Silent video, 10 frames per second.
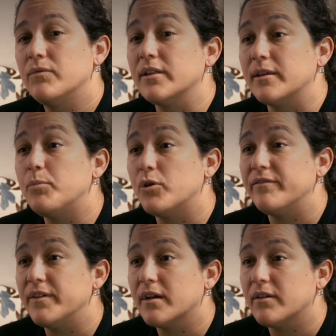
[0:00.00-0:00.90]
really
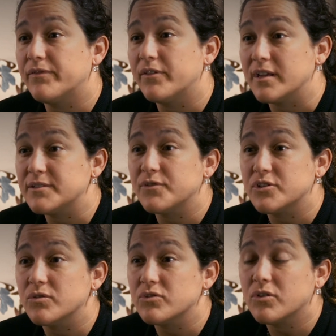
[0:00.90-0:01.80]
important vehicle for us for
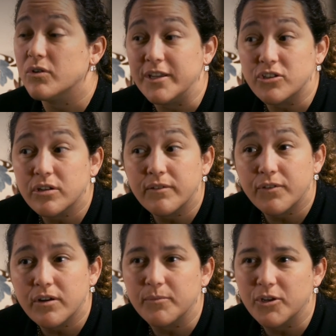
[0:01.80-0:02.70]
social cohesion and
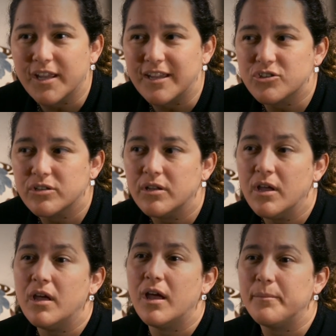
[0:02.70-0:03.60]
for communication
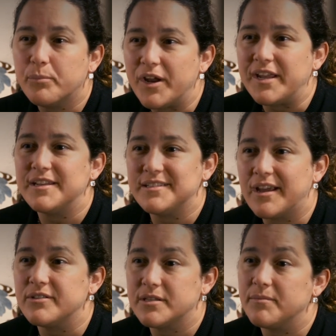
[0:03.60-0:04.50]
and breaking
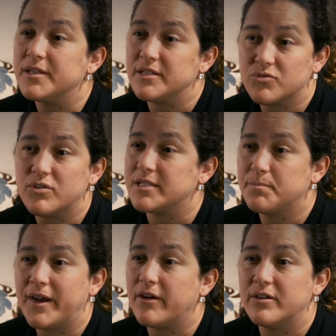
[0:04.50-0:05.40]
down some of these
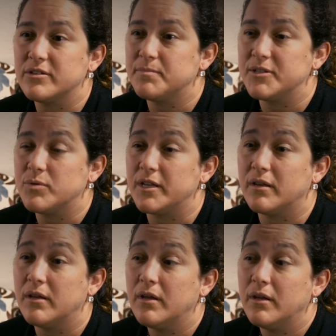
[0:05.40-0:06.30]
trust barriers between